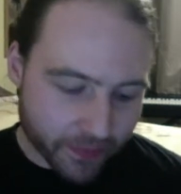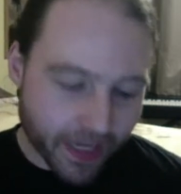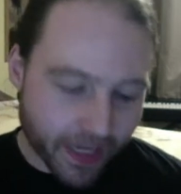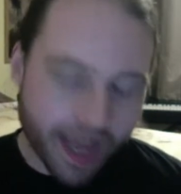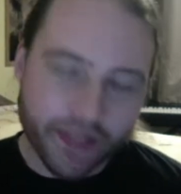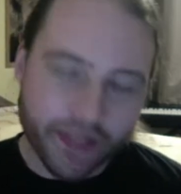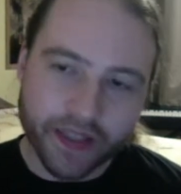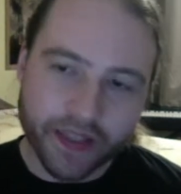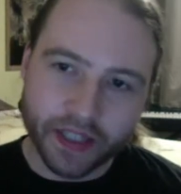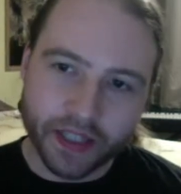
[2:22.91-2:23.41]

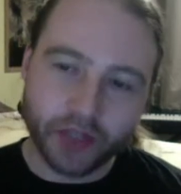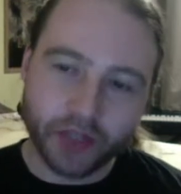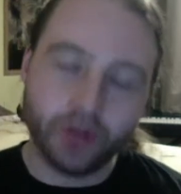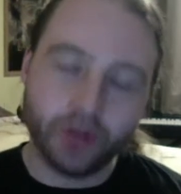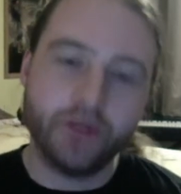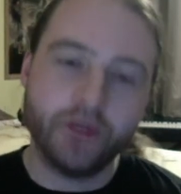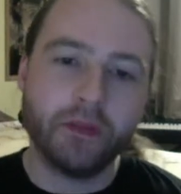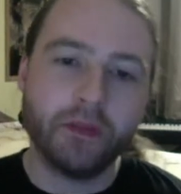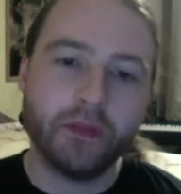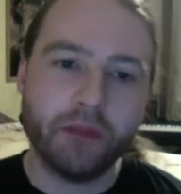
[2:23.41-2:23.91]
And this is
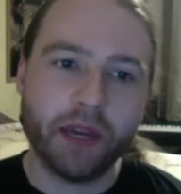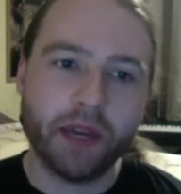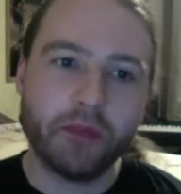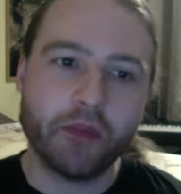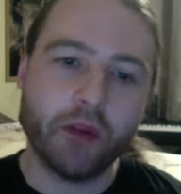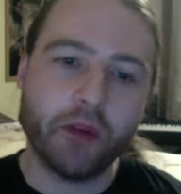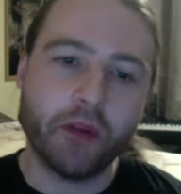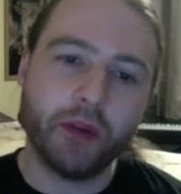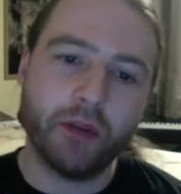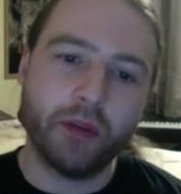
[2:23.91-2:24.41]
sort of the big
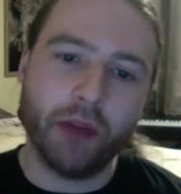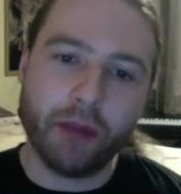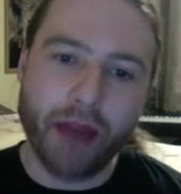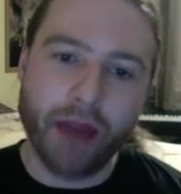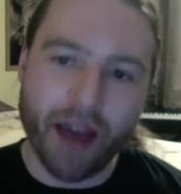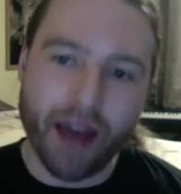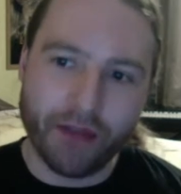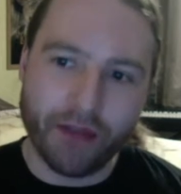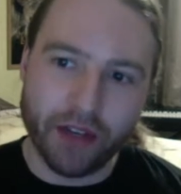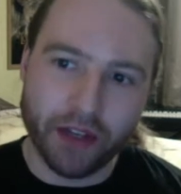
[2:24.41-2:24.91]
problem I'm
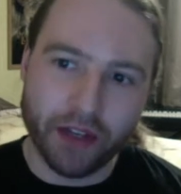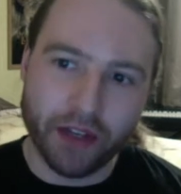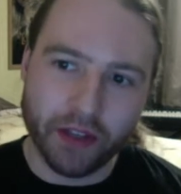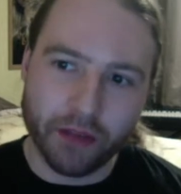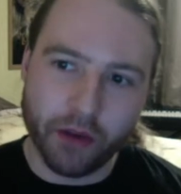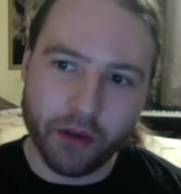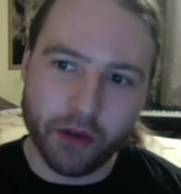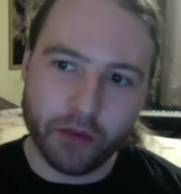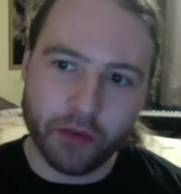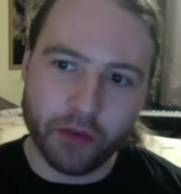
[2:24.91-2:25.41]
having at the
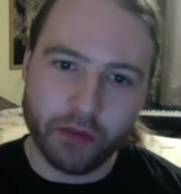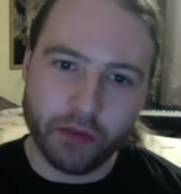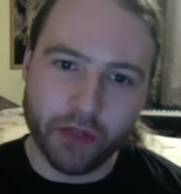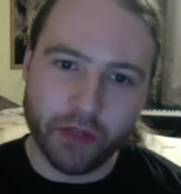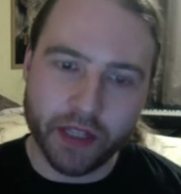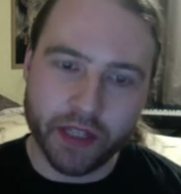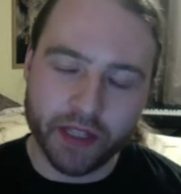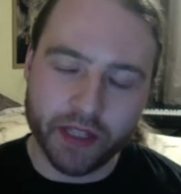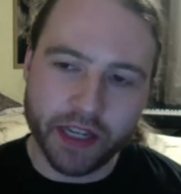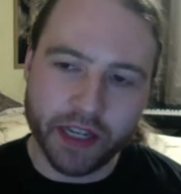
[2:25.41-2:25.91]
moment
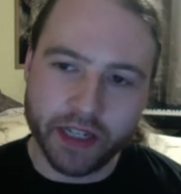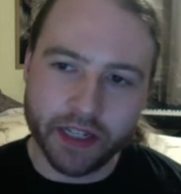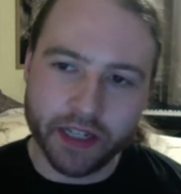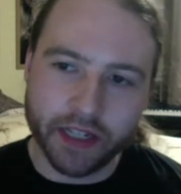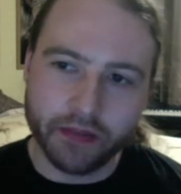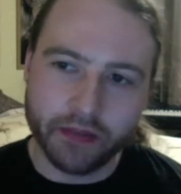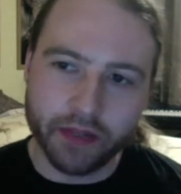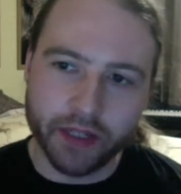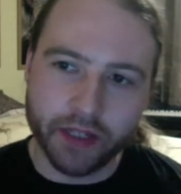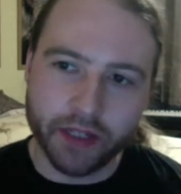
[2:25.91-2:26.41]
with this
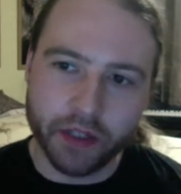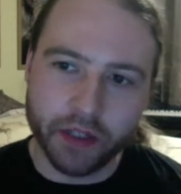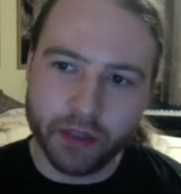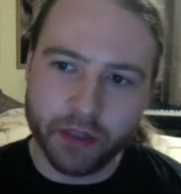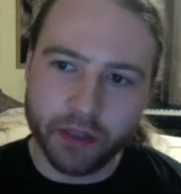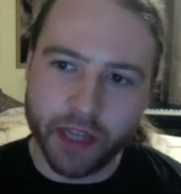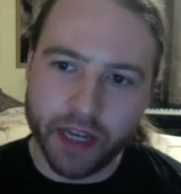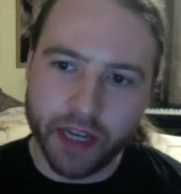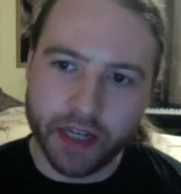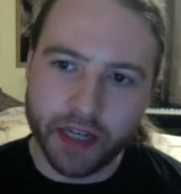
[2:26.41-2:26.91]
edit, with this
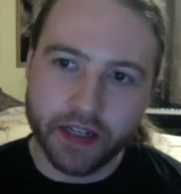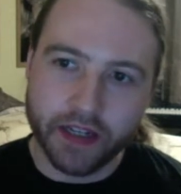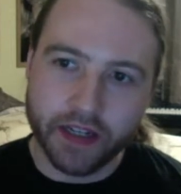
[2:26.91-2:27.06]
update,